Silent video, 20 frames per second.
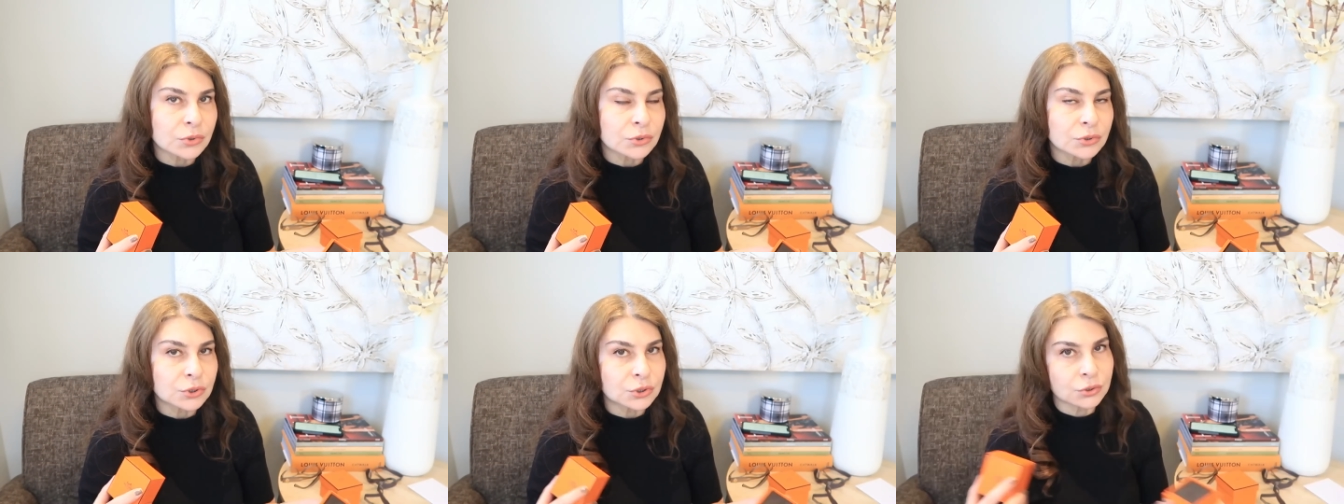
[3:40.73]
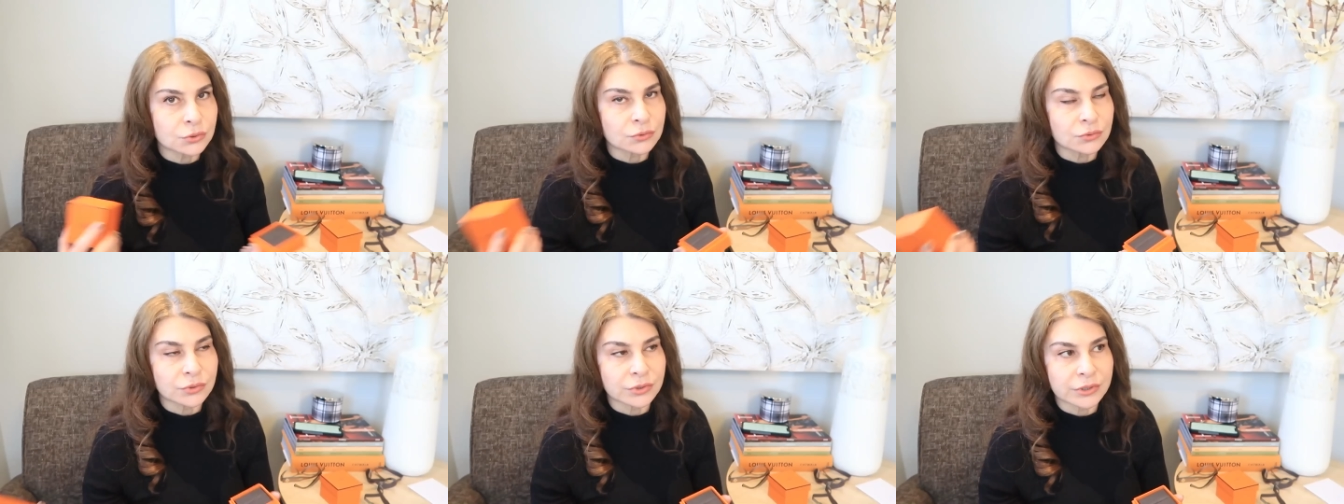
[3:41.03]

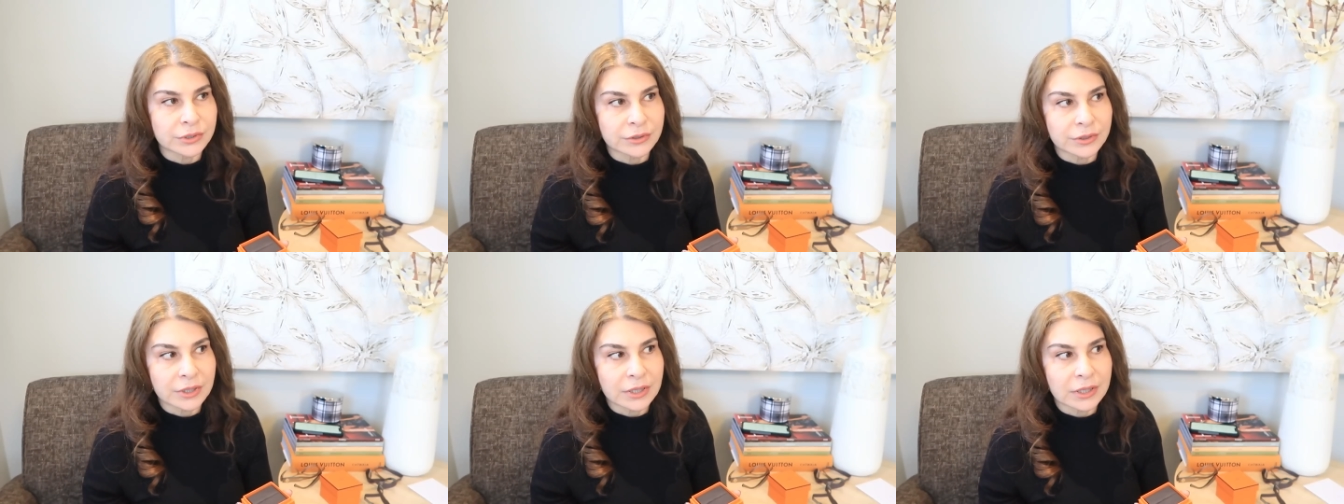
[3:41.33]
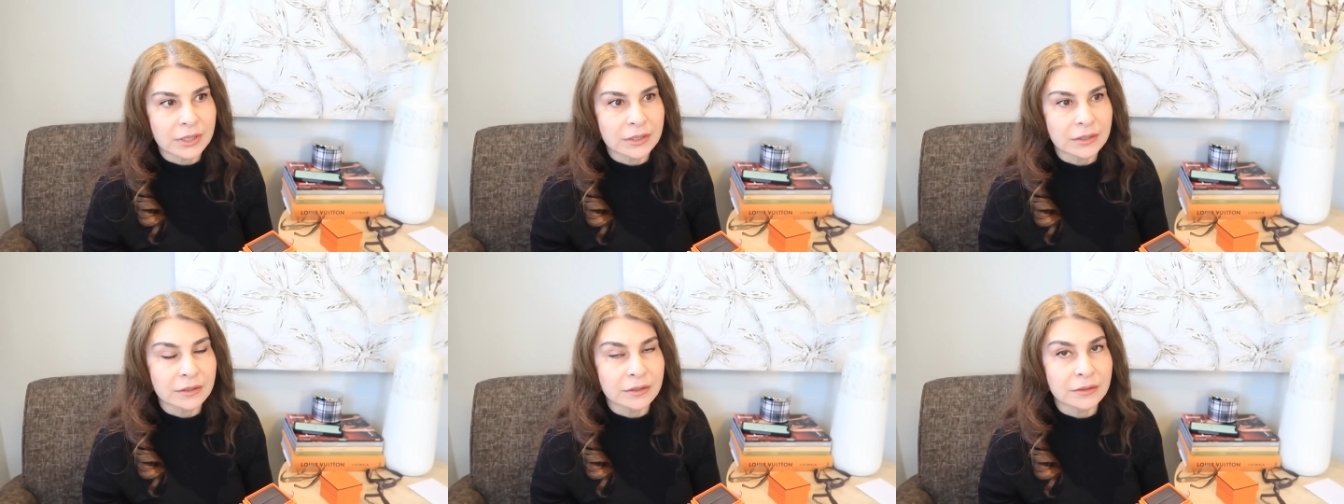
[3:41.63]
jewelry
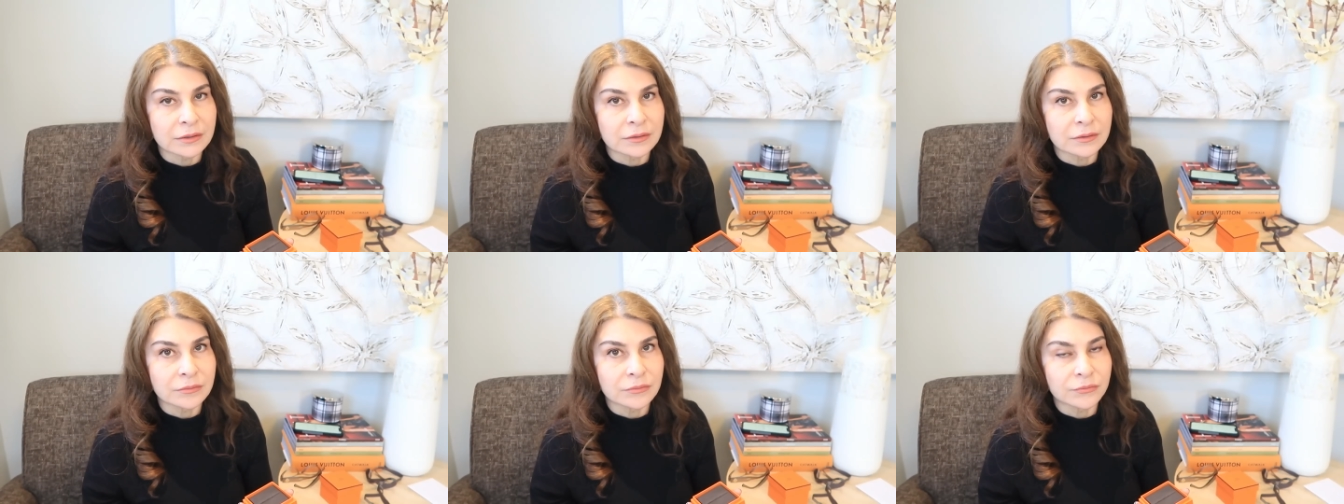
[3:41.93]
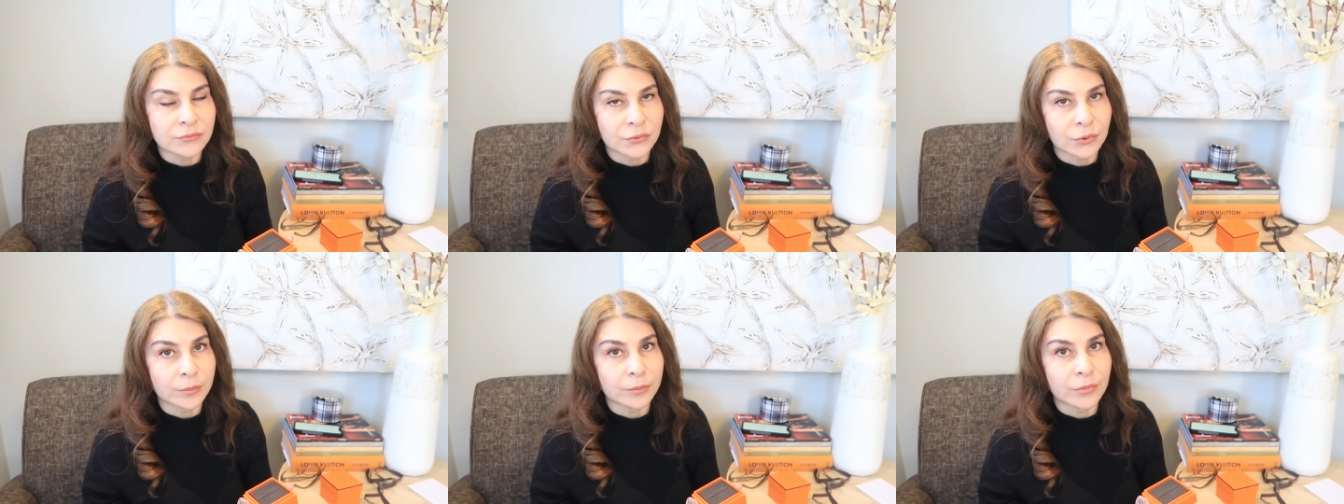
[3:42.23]
really
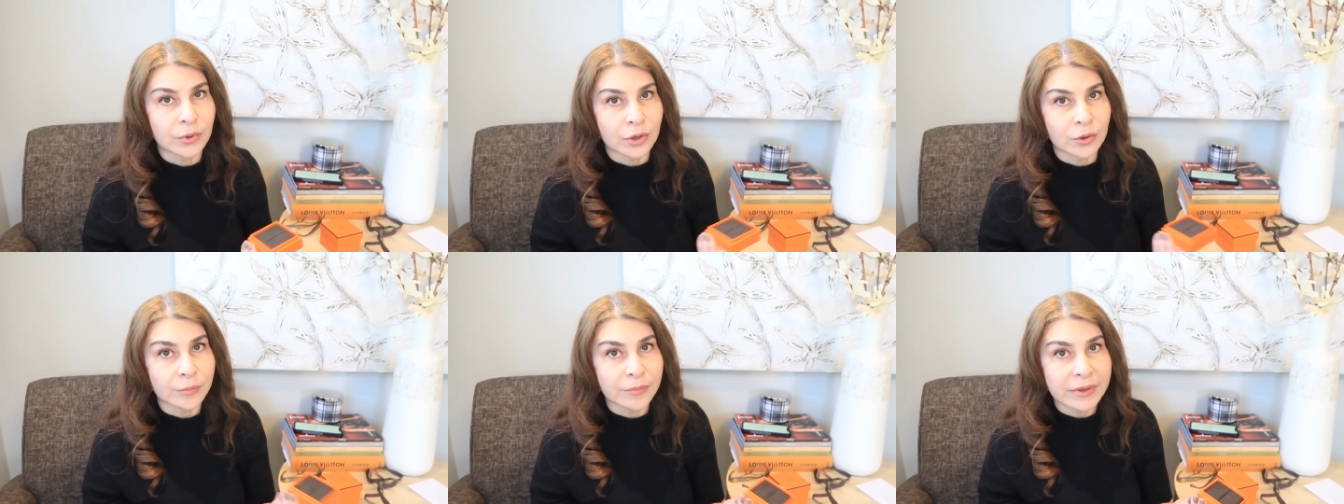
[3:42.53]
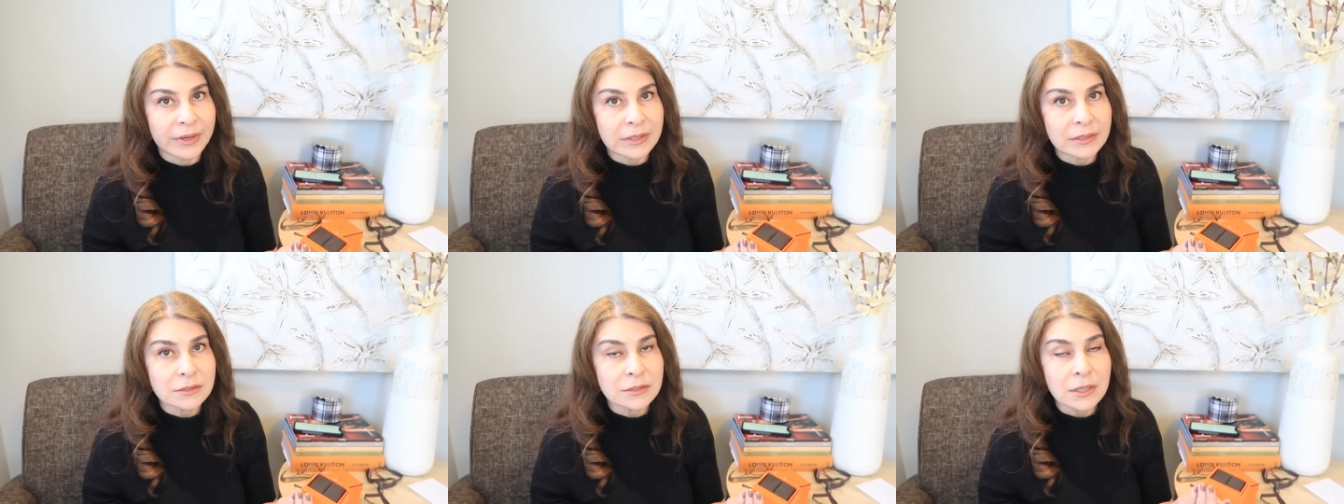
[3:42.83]
from
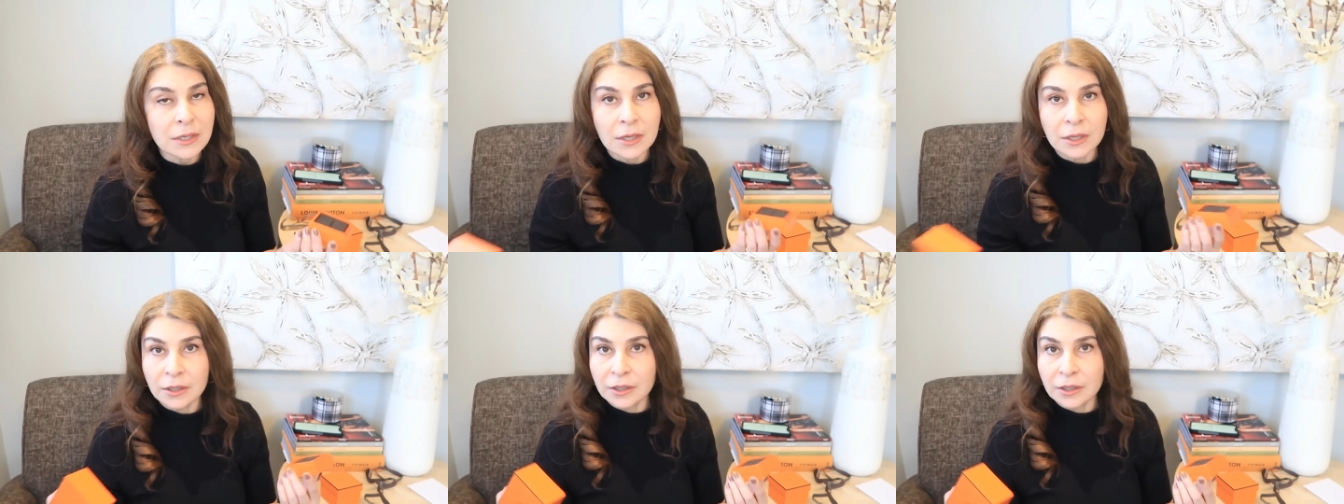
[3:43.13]
Hermes.